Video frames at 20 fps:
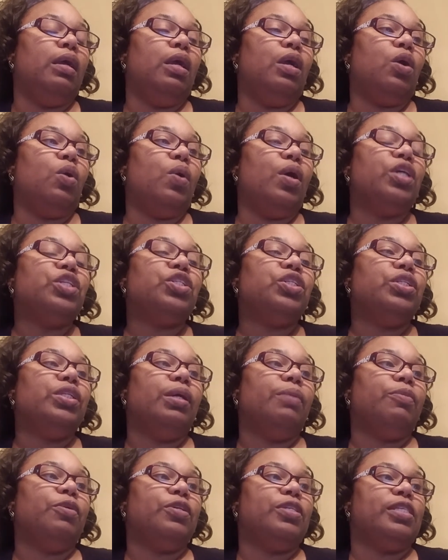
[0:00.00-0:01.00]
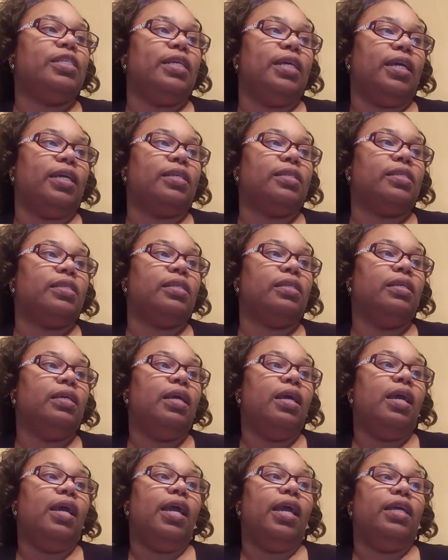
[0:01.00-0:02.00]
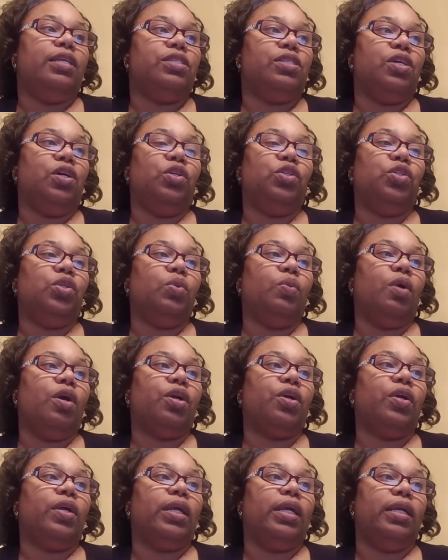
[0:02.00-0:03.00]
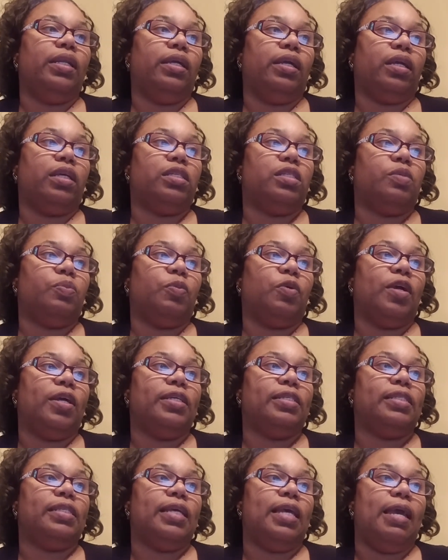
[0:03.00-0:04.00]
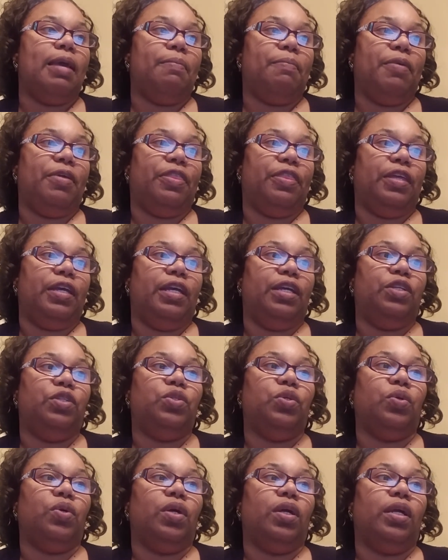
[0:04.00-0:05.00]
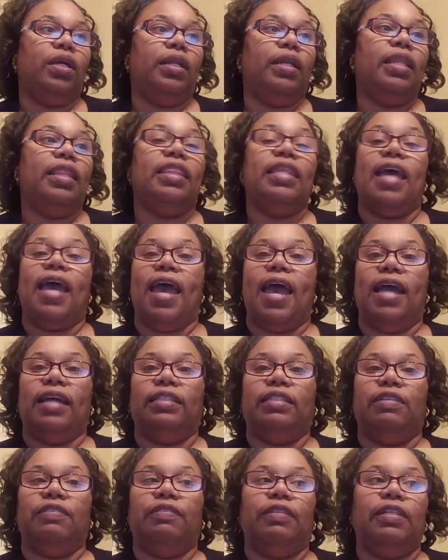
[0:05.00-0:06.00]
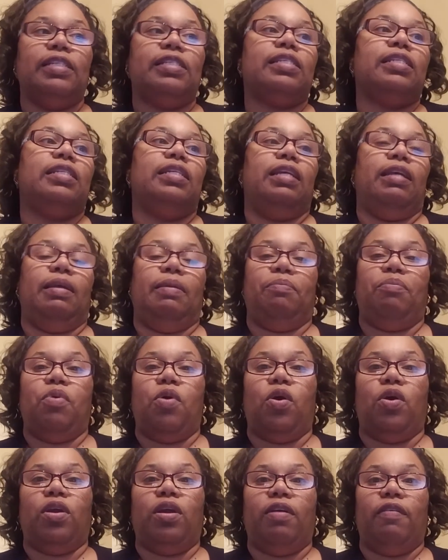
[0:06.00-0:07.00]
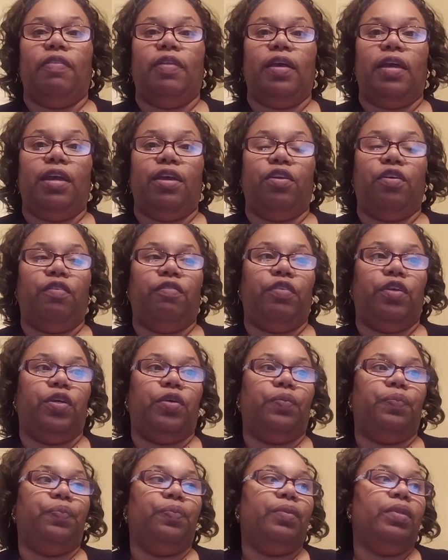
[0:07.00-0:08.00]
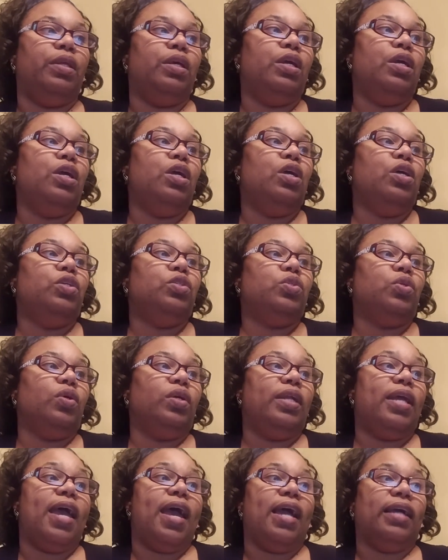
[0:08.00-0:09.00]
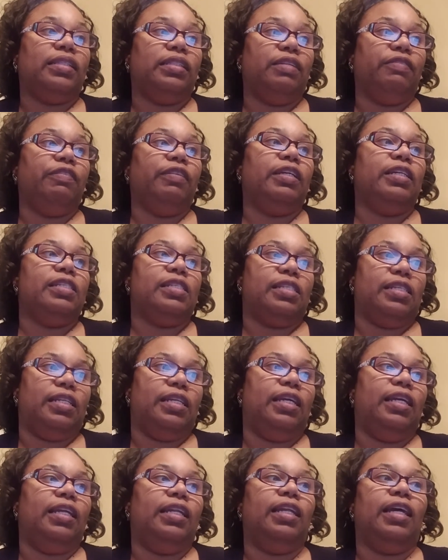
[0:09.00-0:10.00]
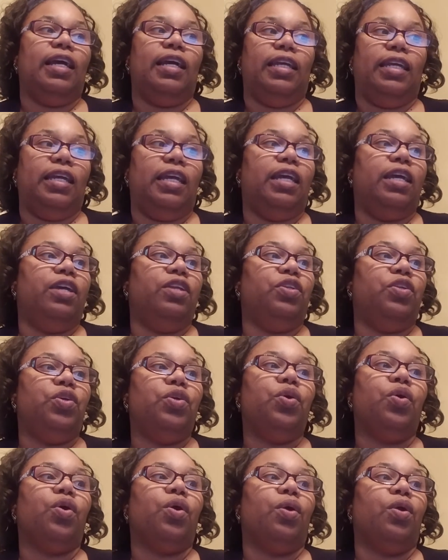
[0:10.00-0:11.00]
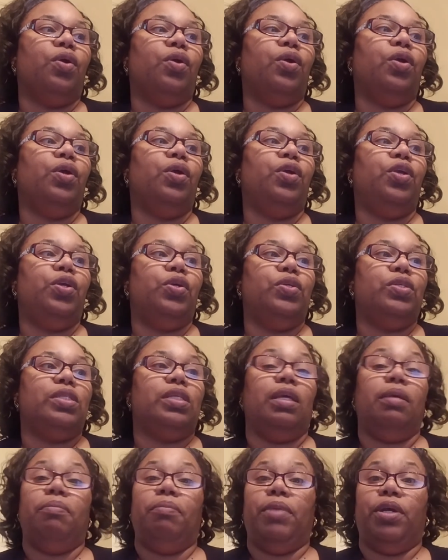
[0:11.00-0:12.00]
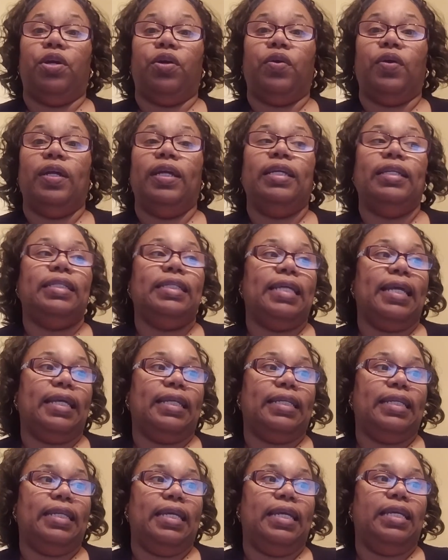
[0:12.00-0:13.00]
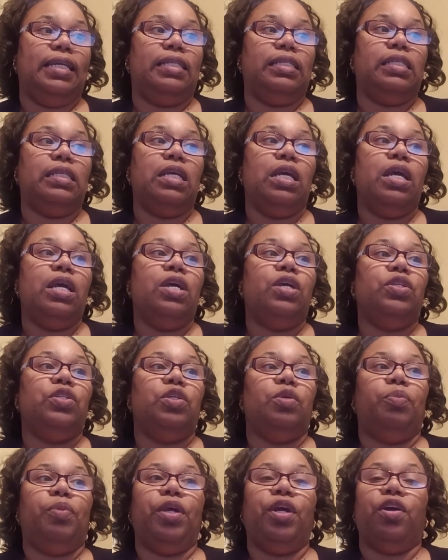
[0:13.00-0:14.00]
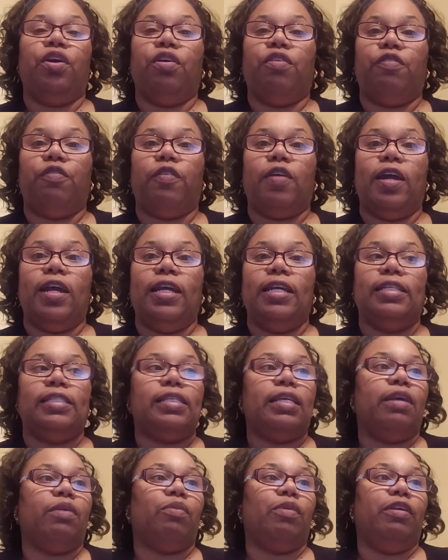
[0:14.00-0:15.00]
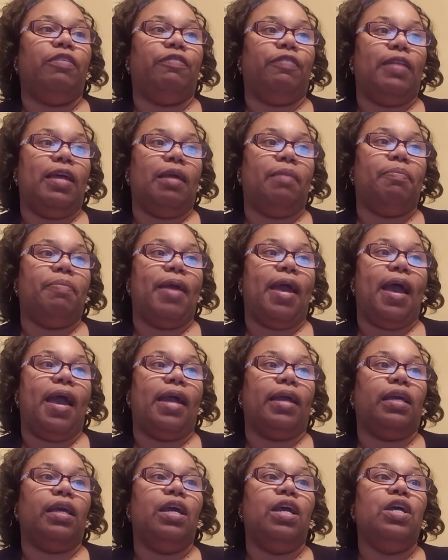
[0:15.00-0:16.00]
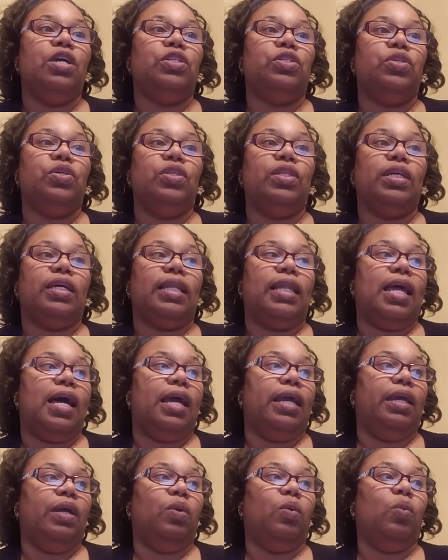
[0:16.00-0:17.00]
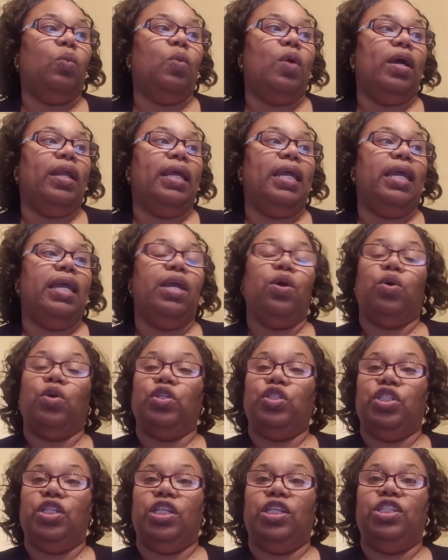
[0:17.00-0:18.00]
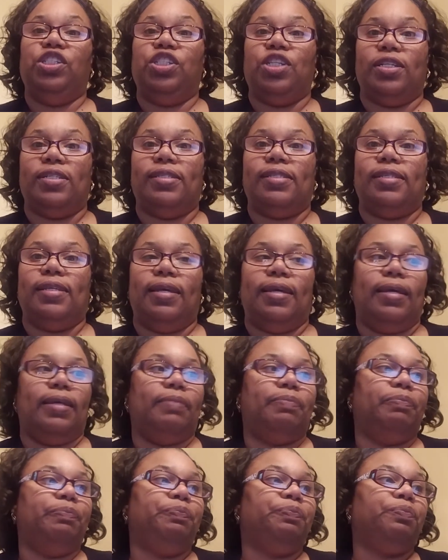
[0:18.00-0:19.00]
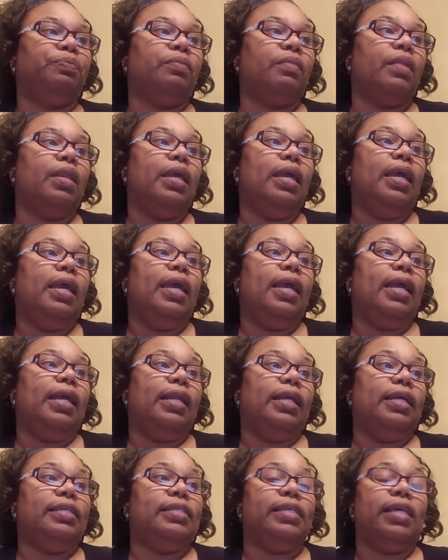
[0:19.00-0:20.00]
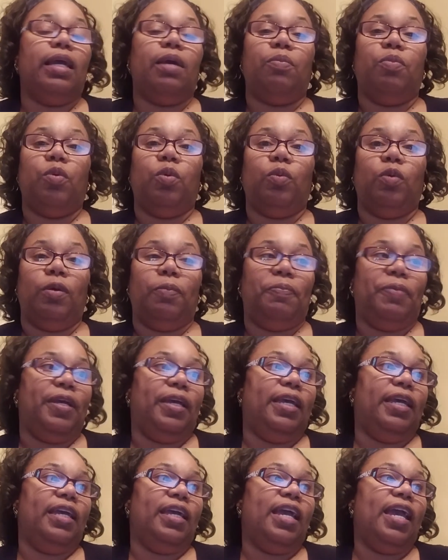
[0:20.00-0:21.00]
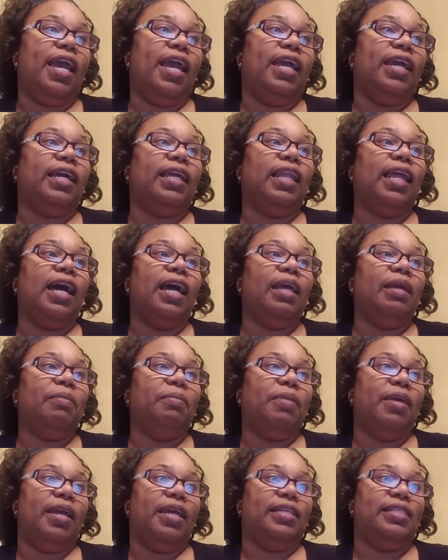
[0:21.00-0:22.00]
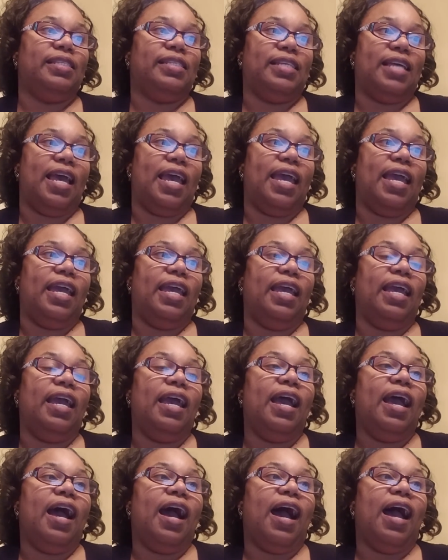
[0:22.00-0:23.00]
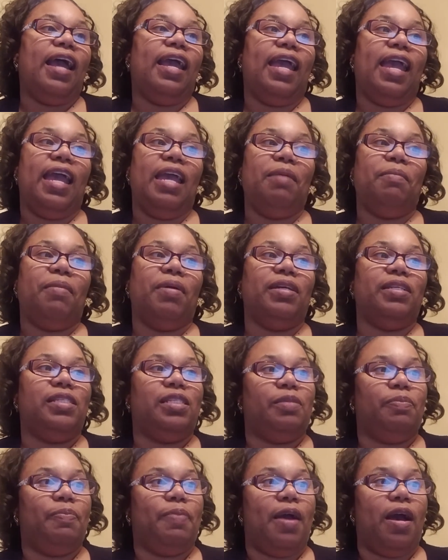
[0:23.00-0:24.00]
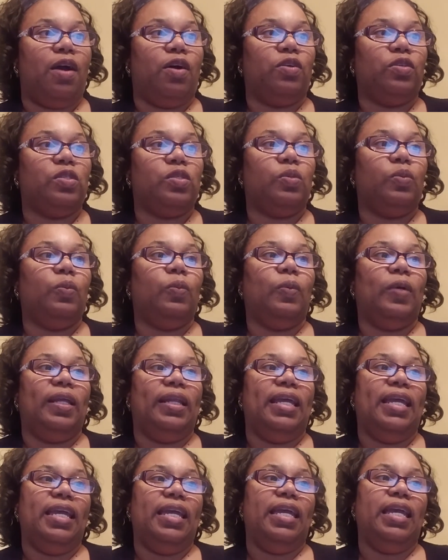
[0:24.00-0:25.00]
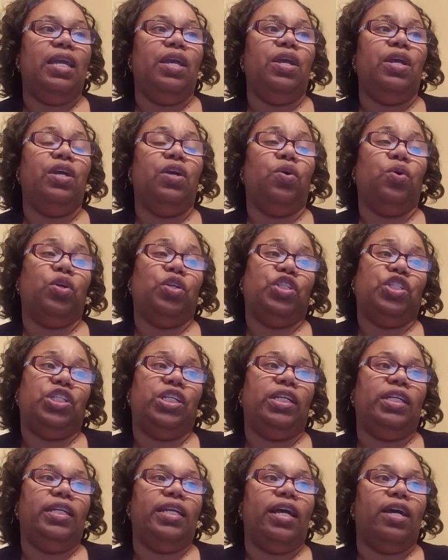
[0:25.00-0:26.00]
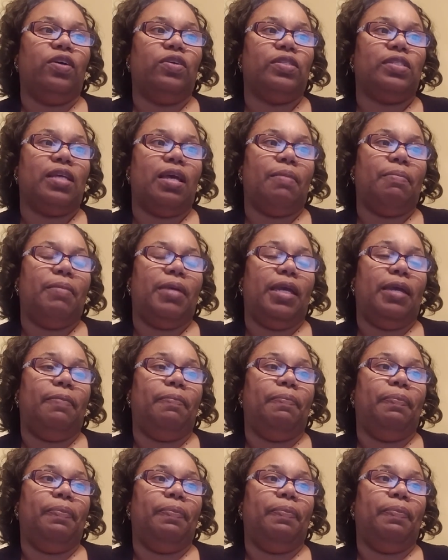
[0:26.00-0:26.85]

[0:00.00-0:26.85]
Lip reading: Question number 6. A social worker can express empathy during the active listening part of the interview. During active listening, again, you are using mirroring techniques to paraphrase and reflect back to the client what he or she just said. An example would be a client may say, "I hate my spouse when he or she yells at me.